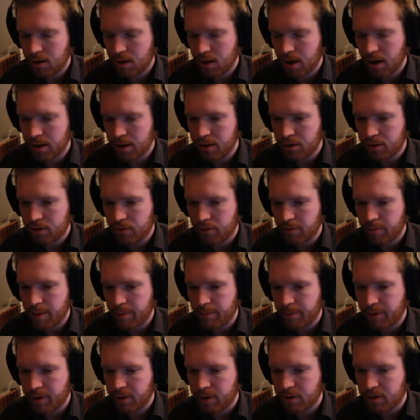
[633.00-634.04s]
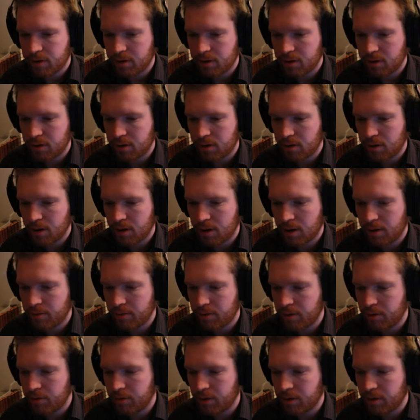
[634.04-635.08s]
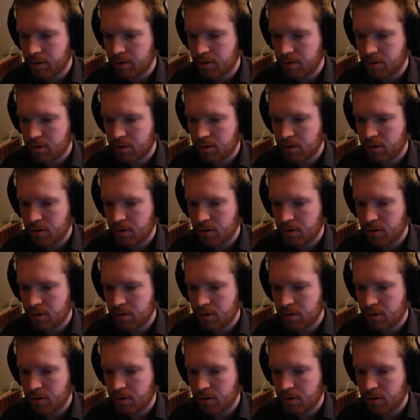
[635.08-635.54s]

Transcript: I need to remember this. How do I do this?